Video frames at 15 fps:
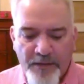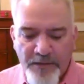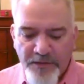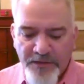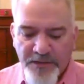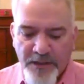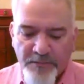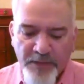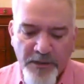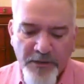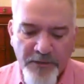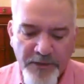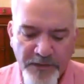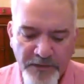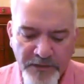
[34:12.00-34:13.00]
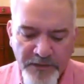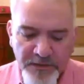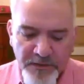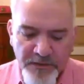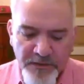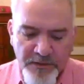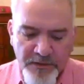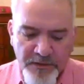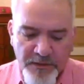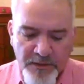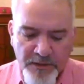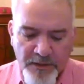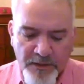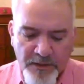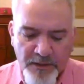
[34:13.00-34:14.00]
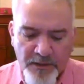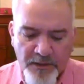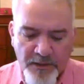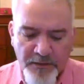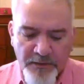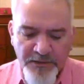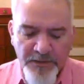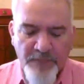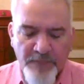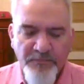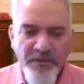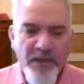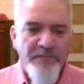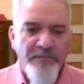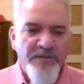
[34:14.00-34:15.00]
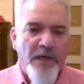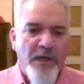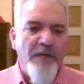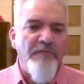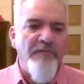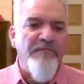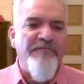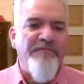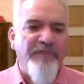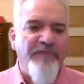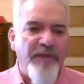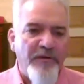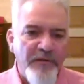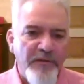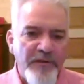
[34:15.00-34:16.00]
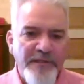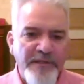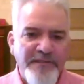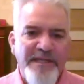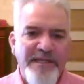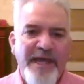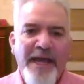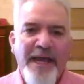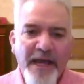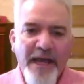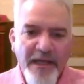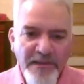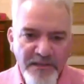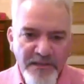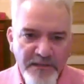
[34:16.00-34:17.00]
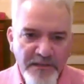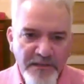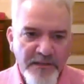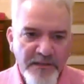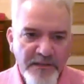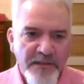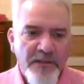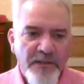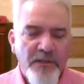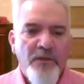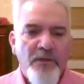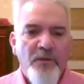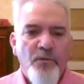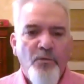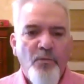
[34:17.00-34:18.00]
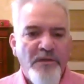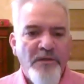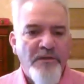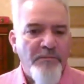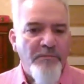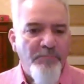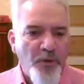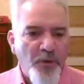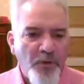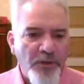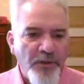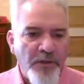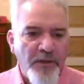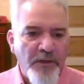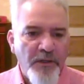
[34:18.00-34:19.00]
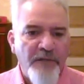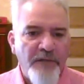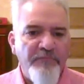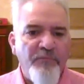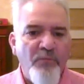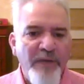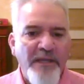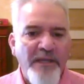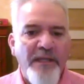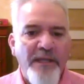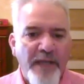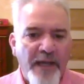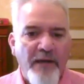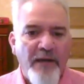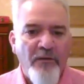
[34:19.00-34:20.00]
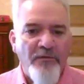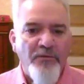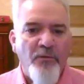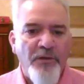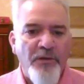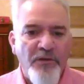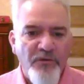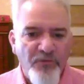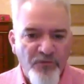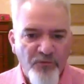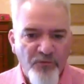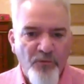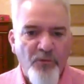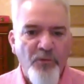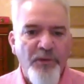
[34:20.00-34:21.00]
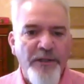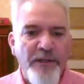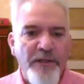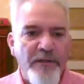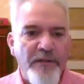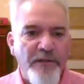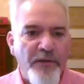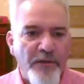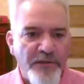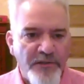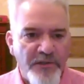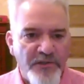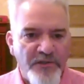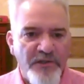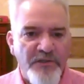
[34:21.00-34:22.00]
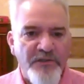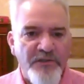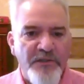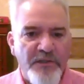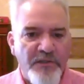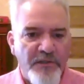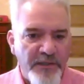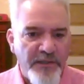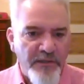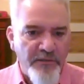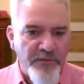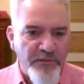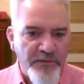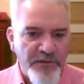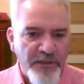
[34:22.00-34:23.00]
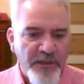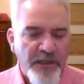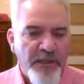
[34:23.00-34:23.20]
seminaries are sometimes unfairly tasked with the burden of weeding out or controlling narcissistic leaders.